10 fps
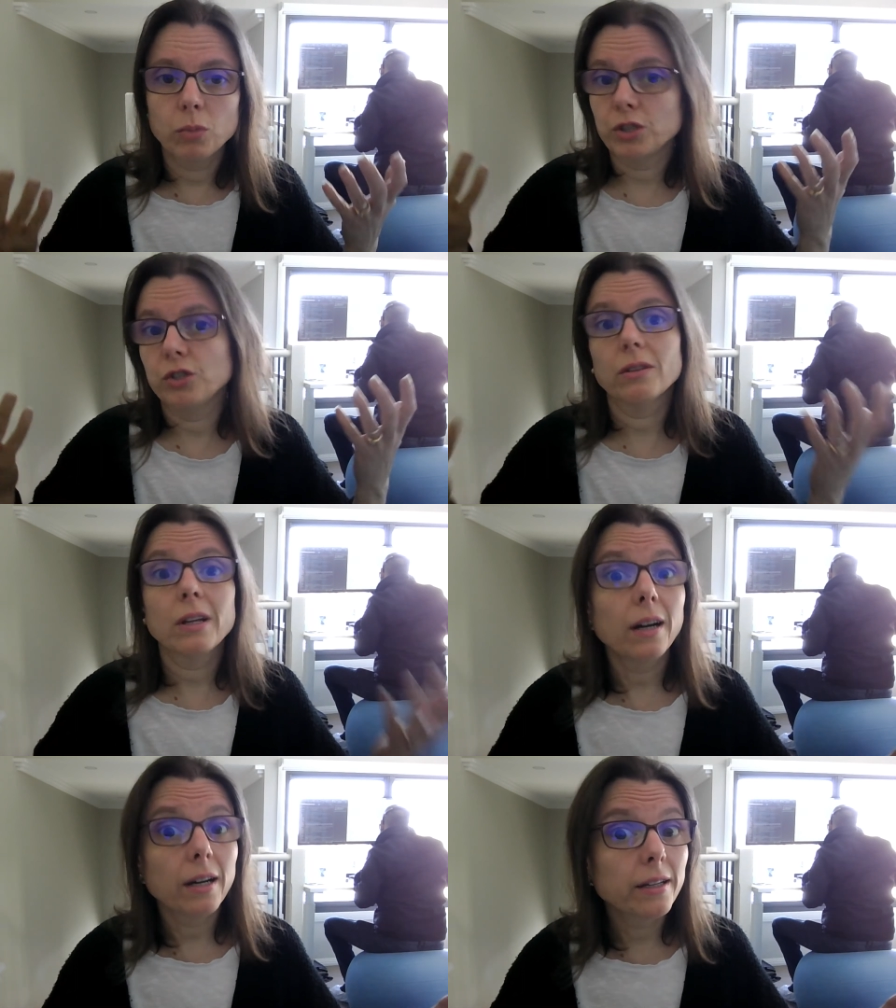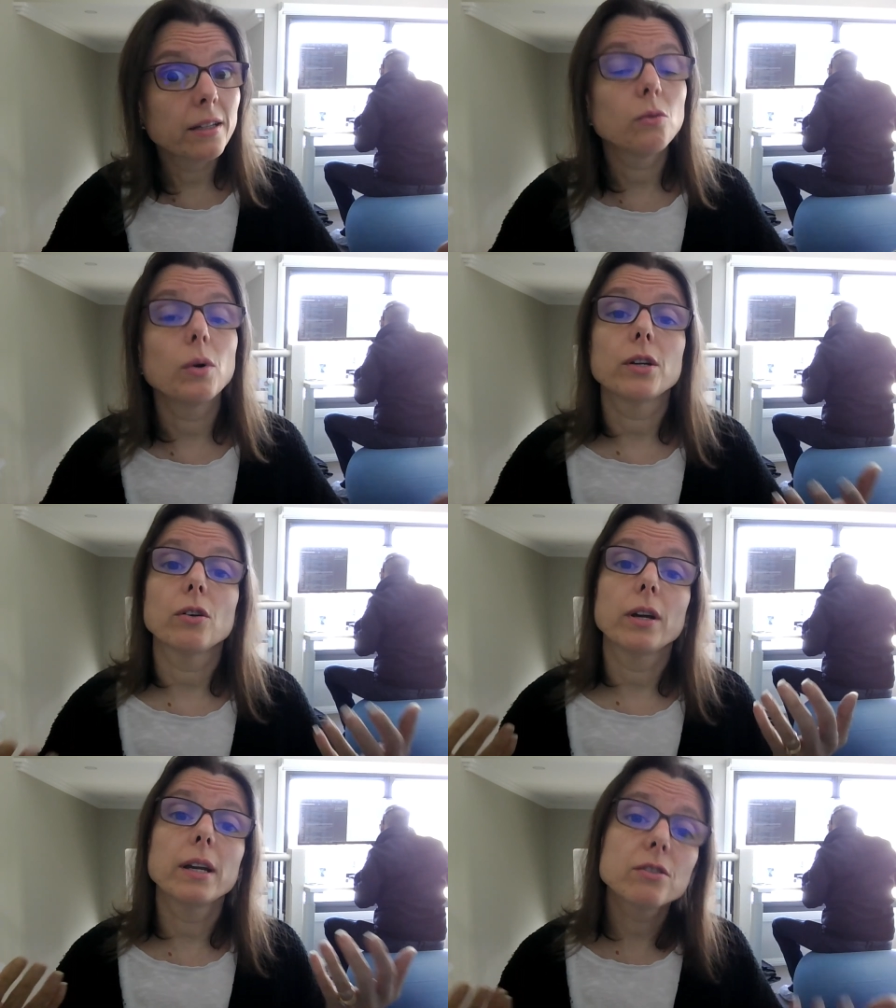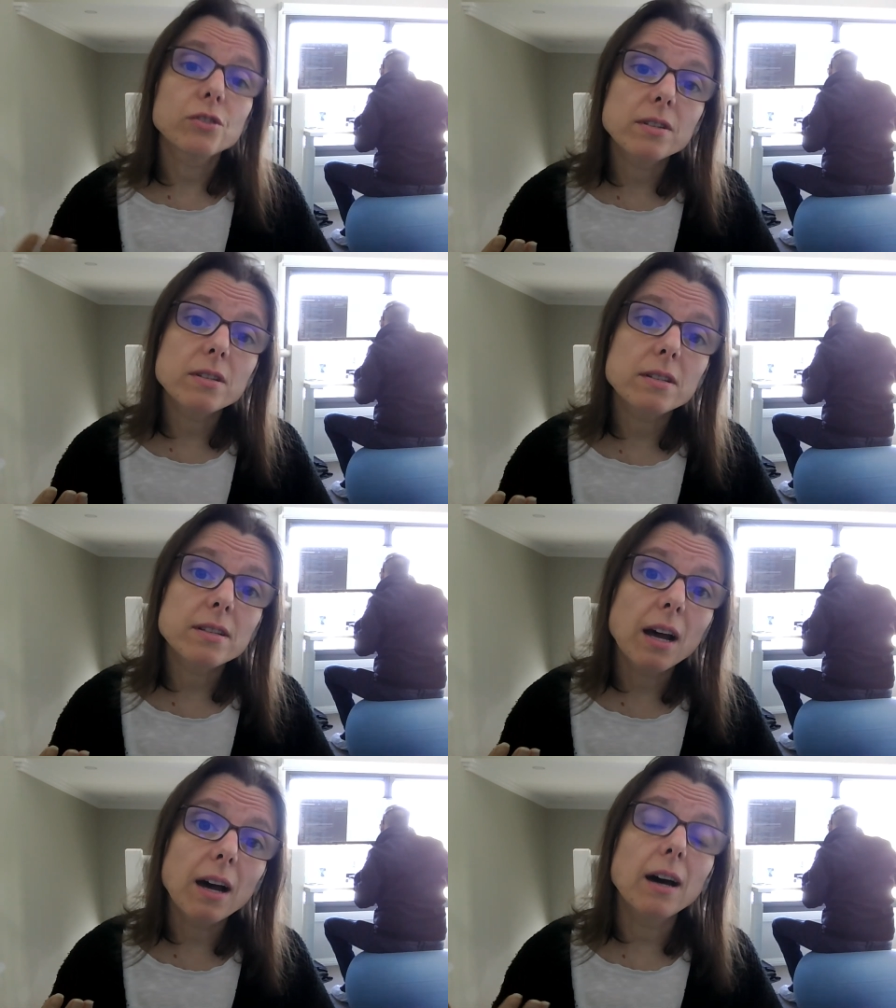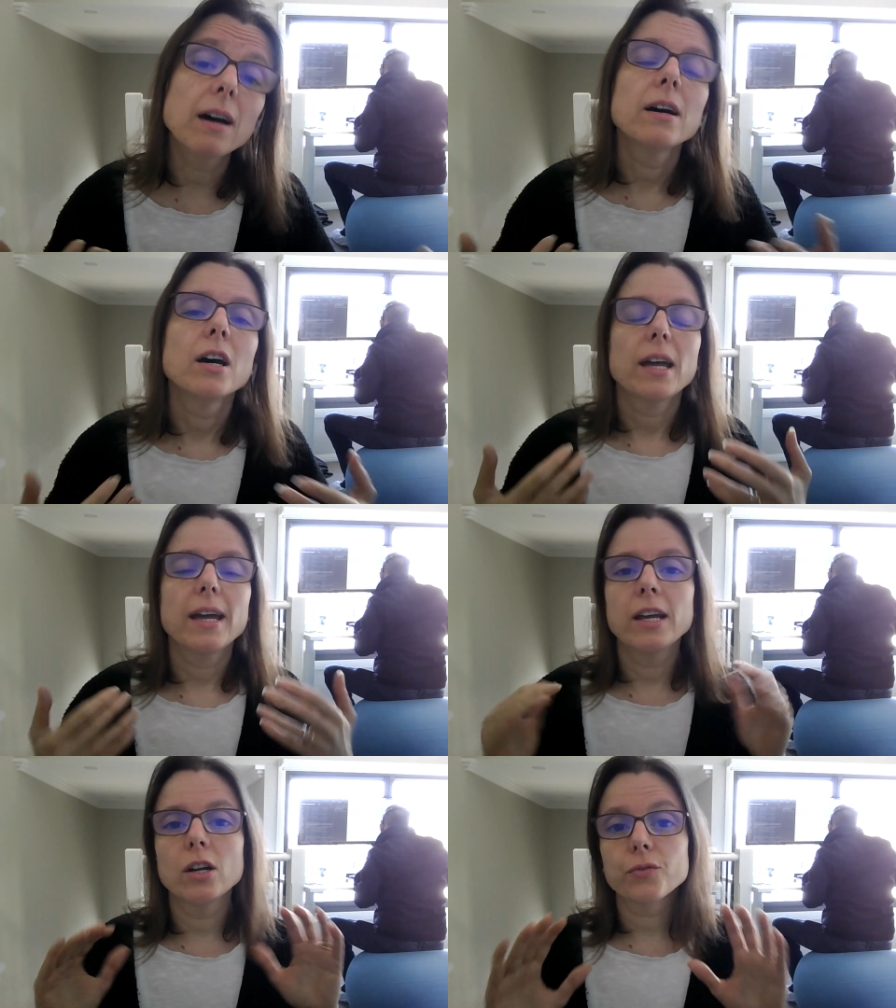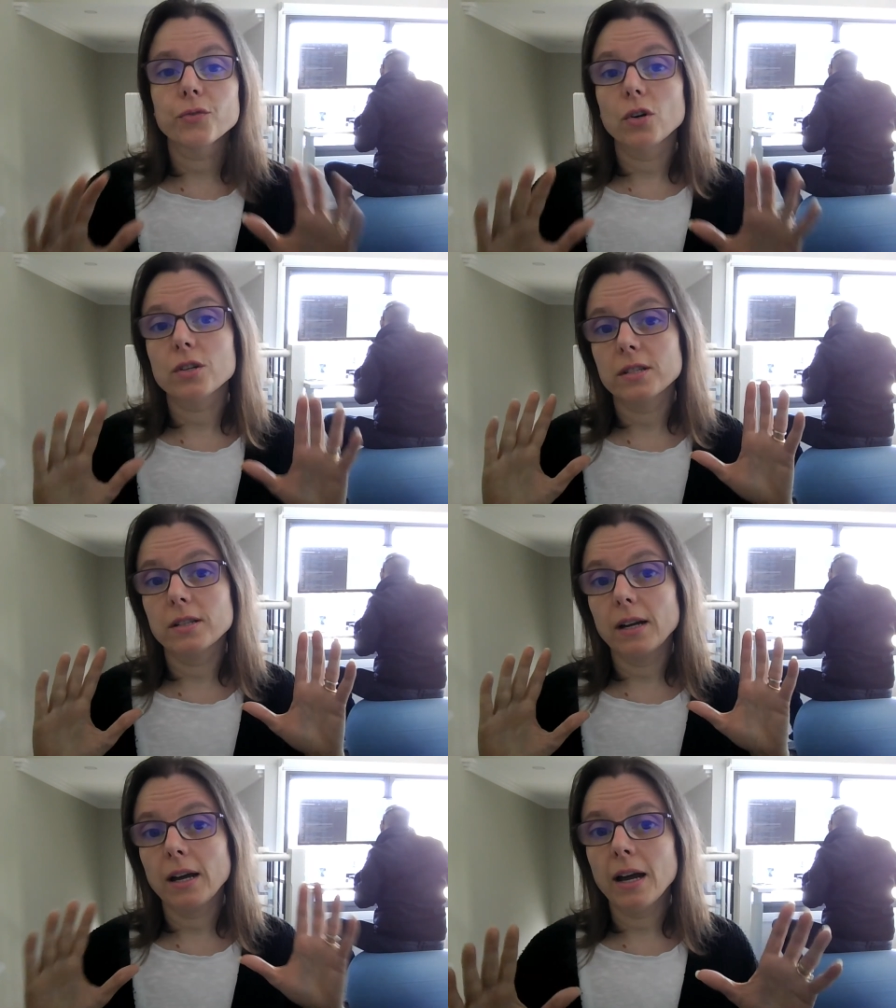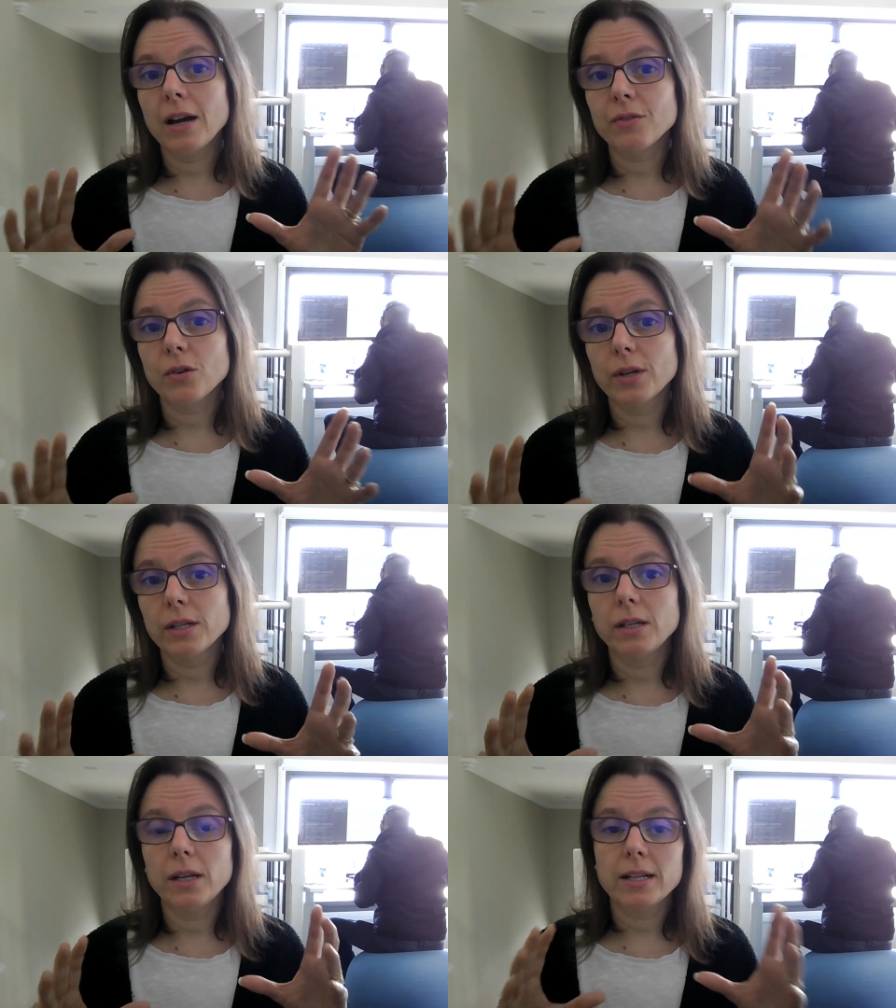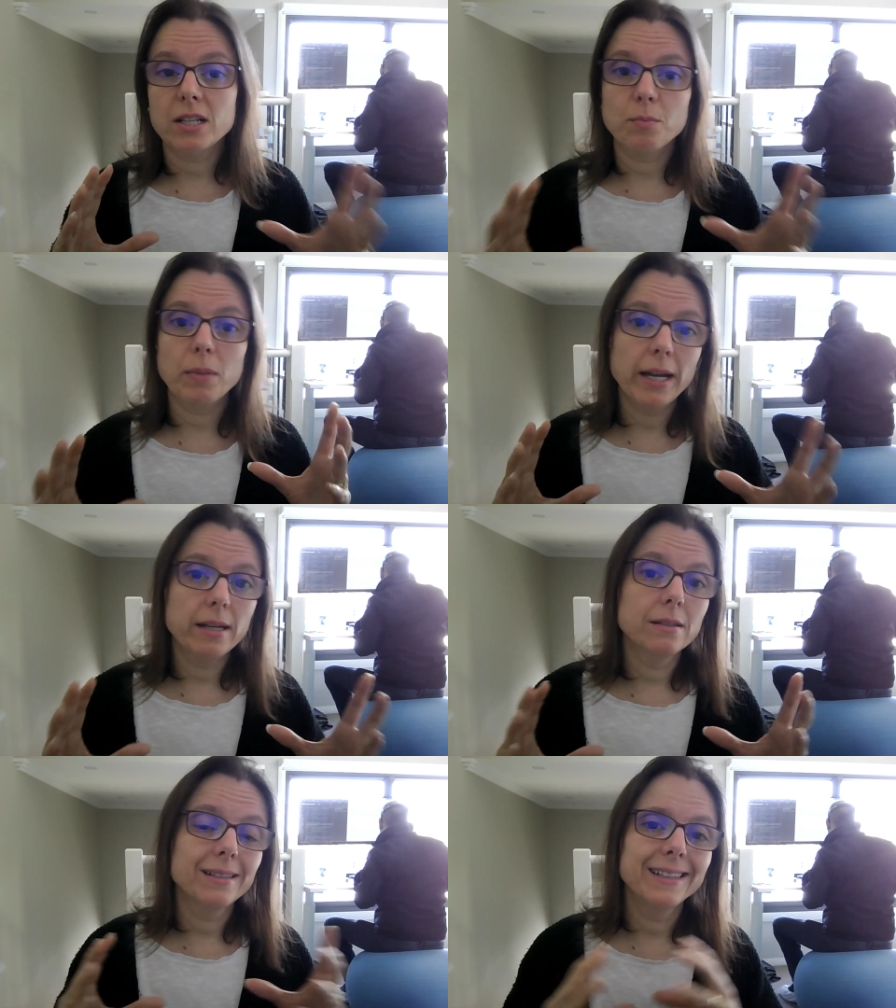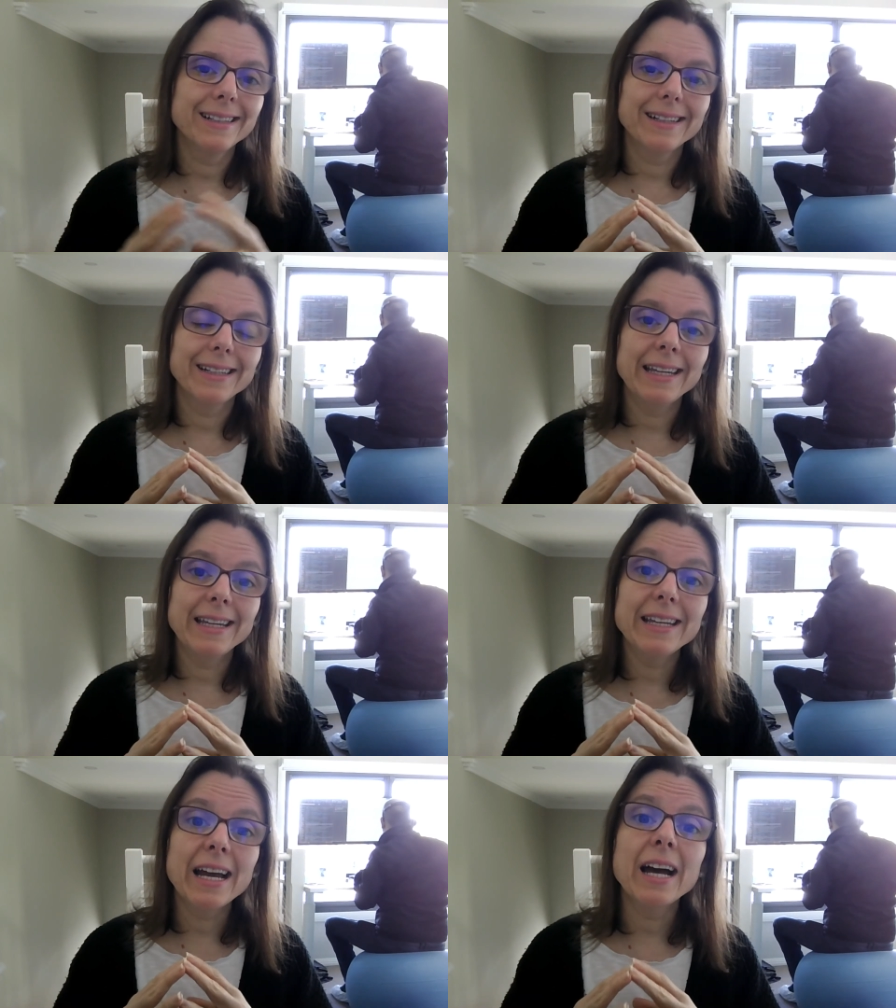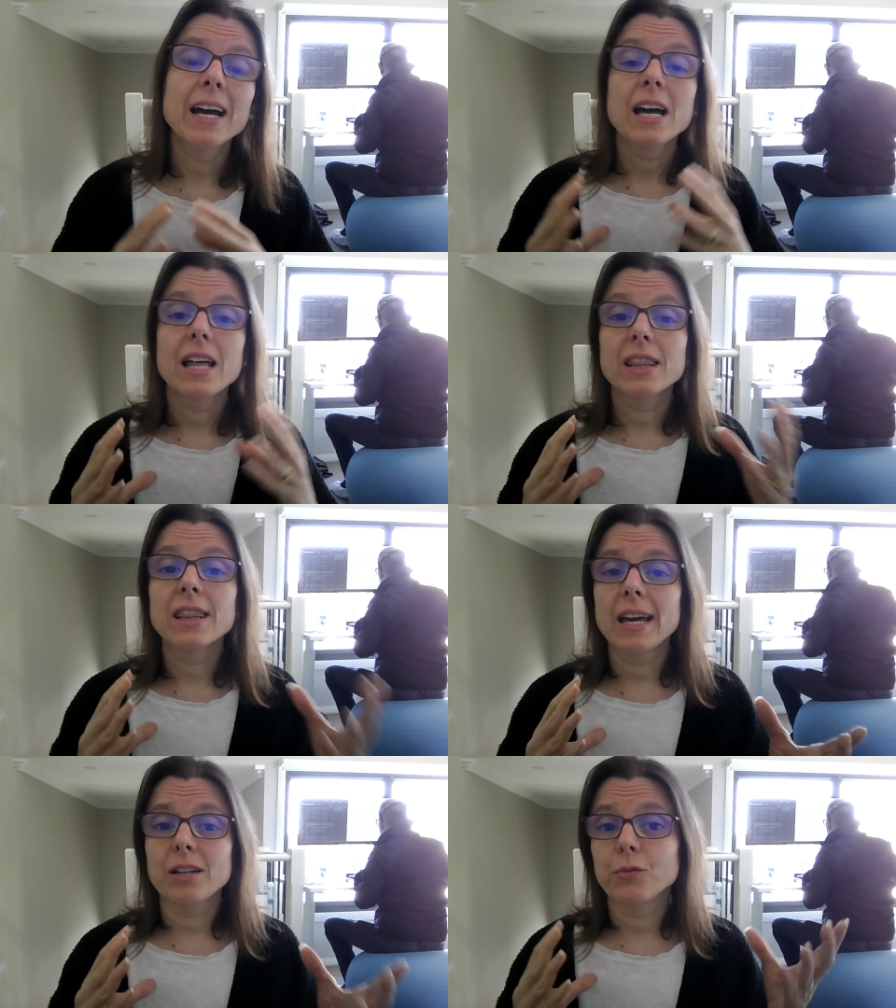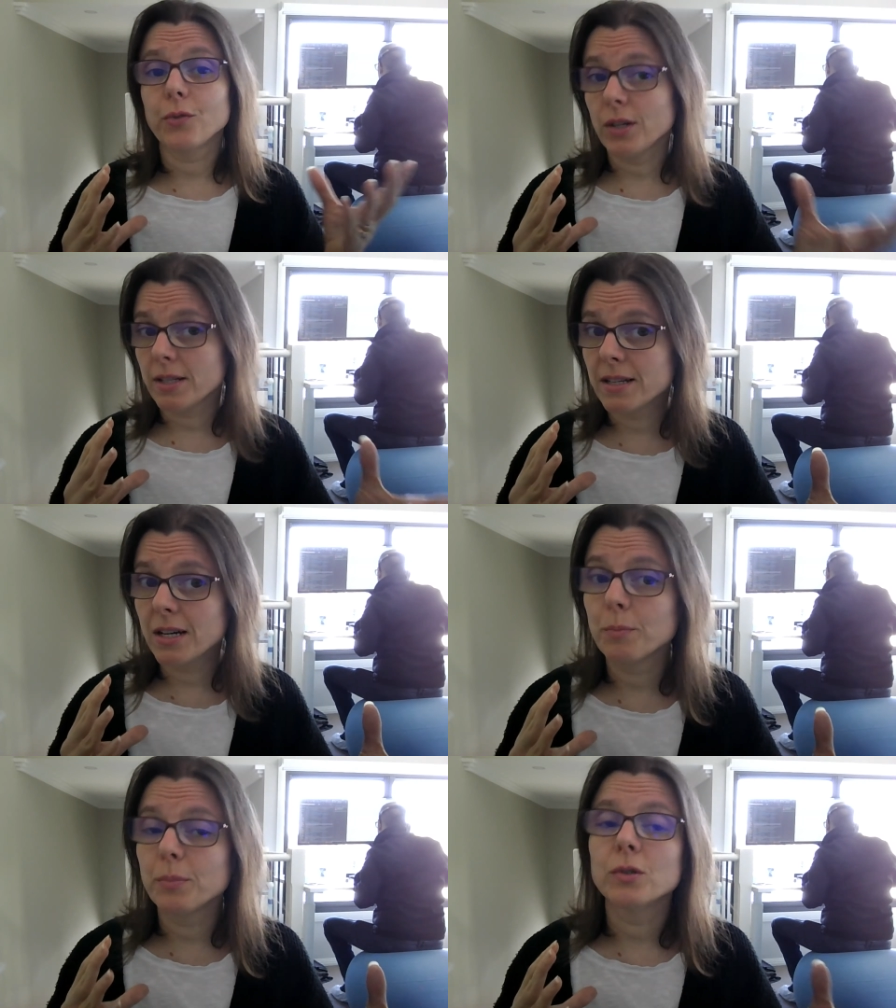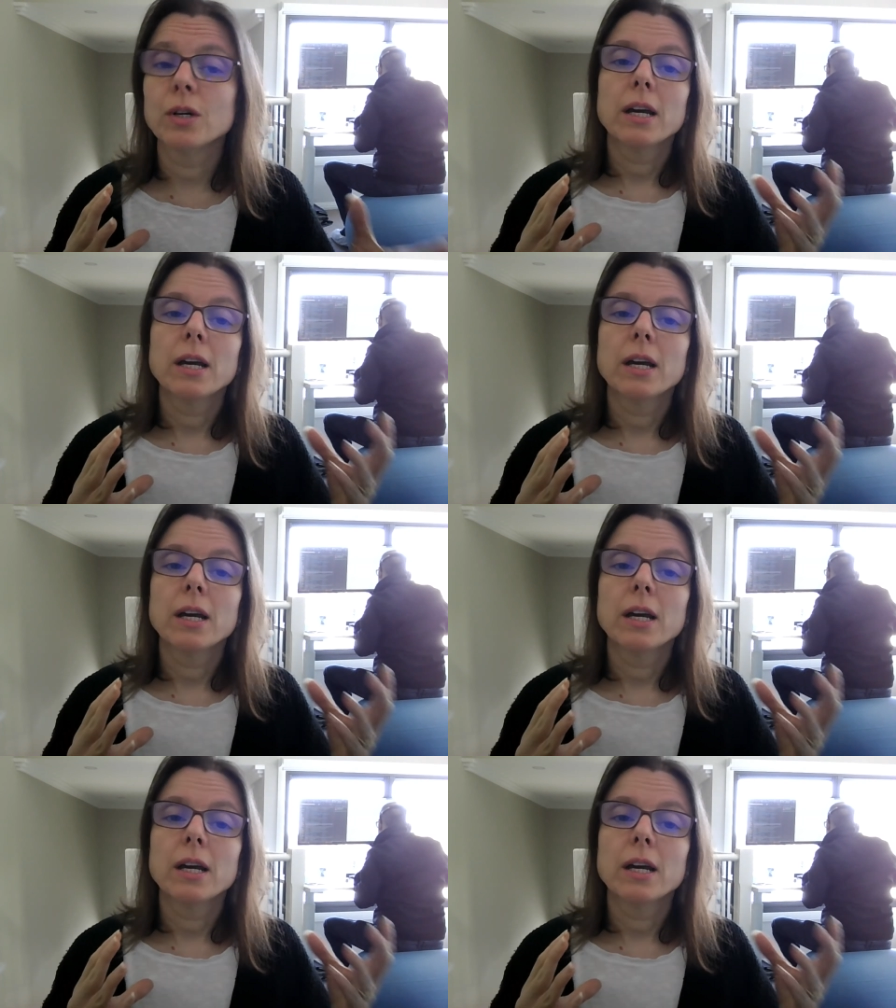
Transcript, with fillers: you like, what your interests are. And of course, and I have already explained here that, for example,